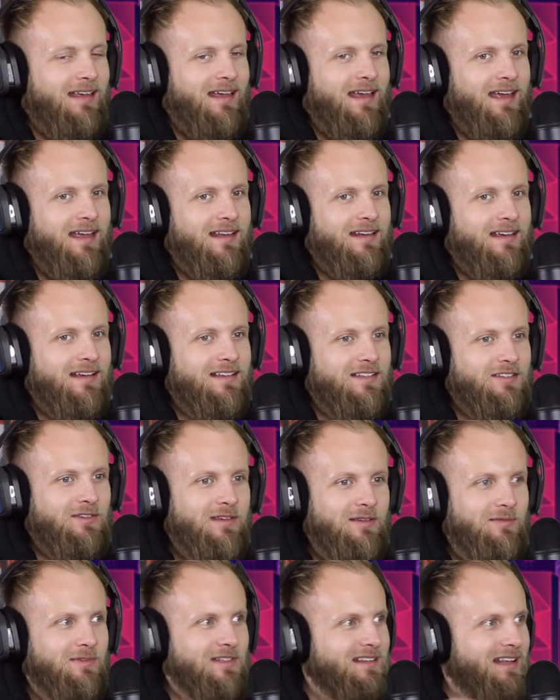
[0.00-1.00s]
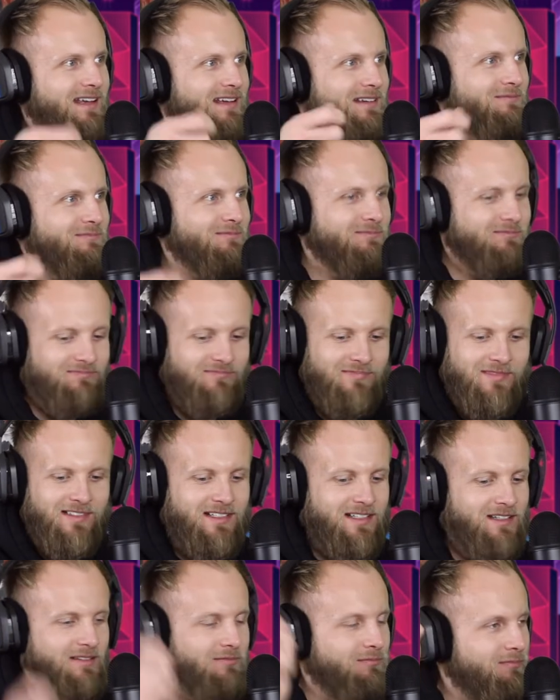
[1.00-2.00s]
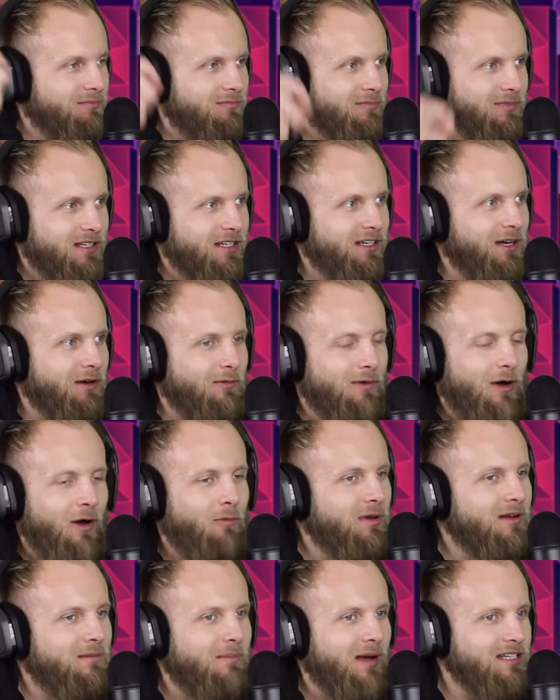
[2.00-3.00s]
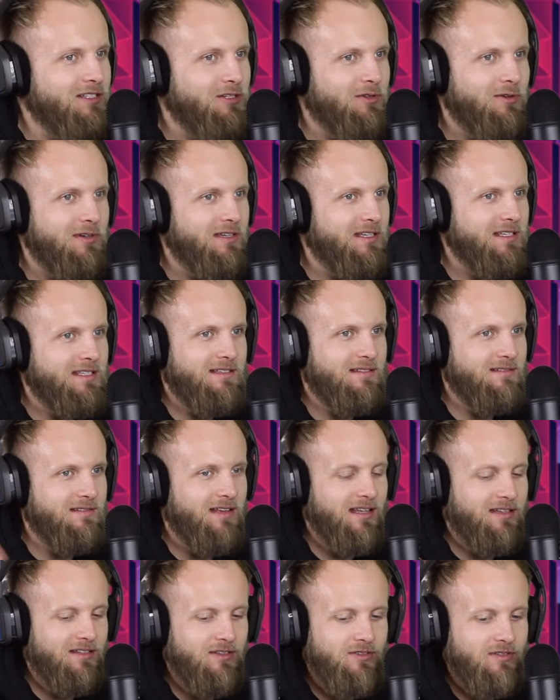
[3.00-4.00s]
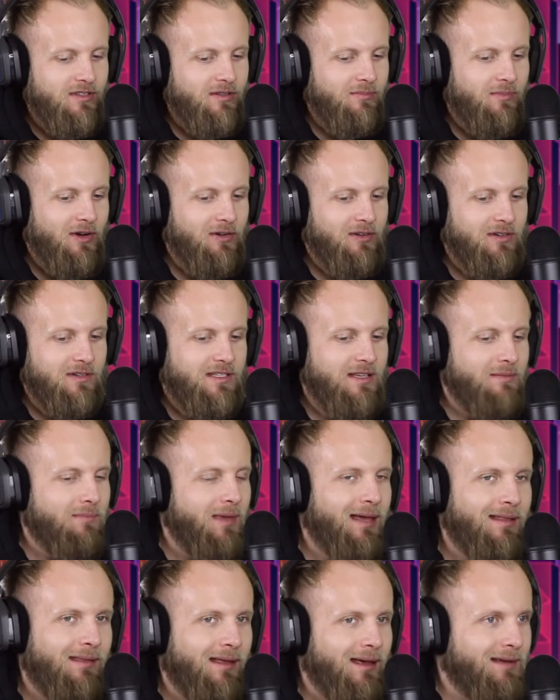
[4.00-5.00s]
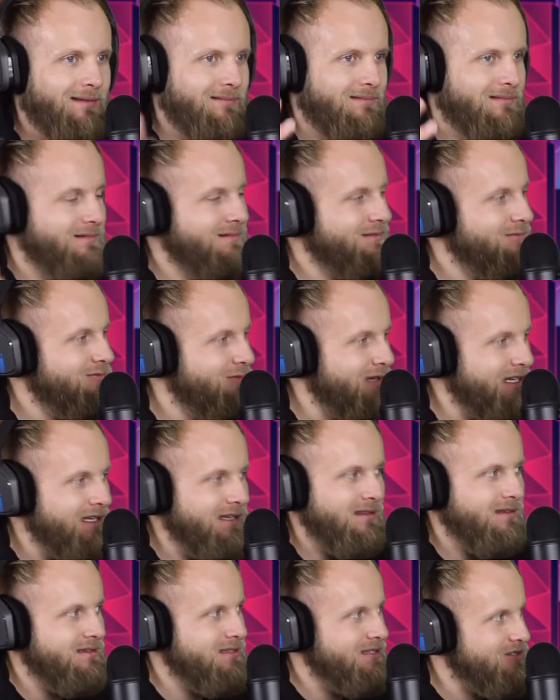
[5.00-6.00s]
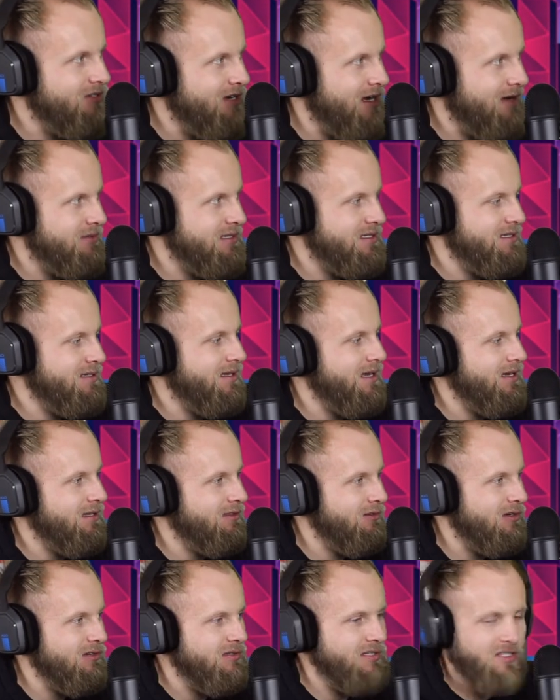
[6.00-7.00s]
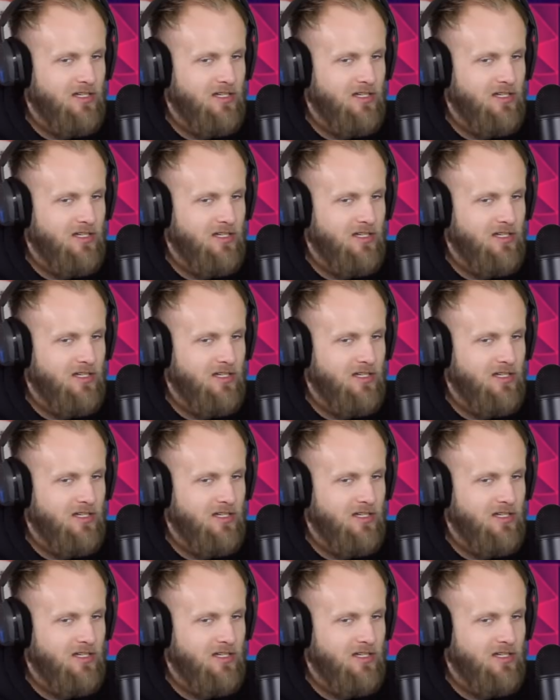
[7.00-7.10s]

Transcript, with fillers: And so he would like, you know, open my toys and use the motors and make like ridiculous contraptions to like throw his